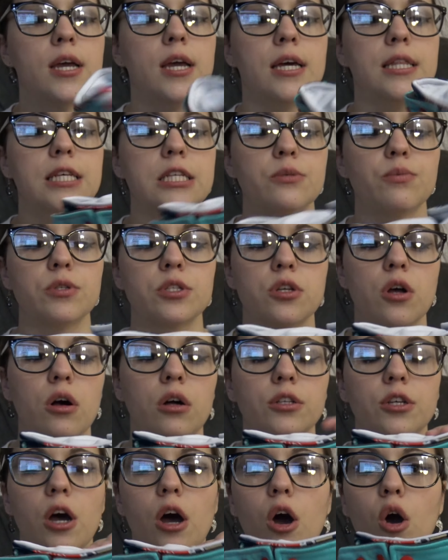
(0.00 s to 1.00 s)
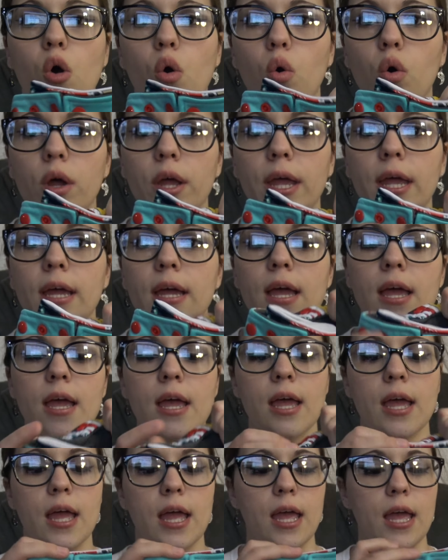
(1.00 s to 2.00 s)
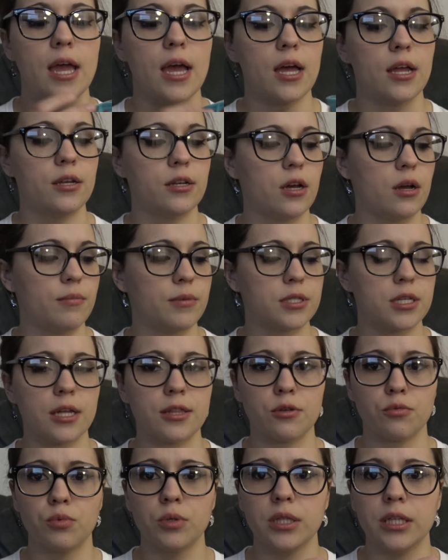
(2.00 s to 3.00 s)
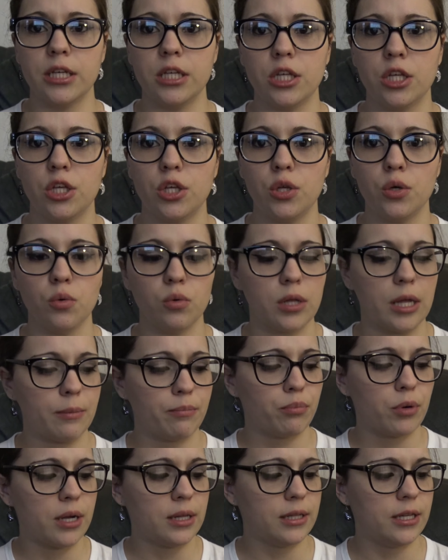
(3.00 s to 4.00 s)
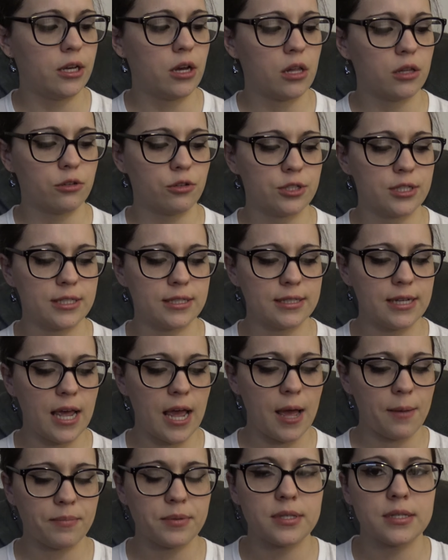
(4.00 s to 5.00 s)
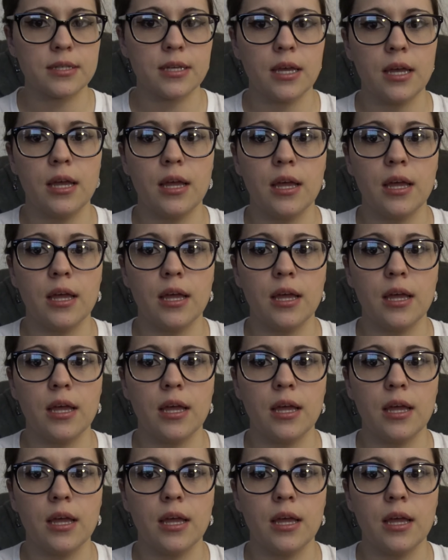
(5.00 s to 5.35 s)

And this one's called Ahoy and um, it's got the really cute like brightly colored snaps.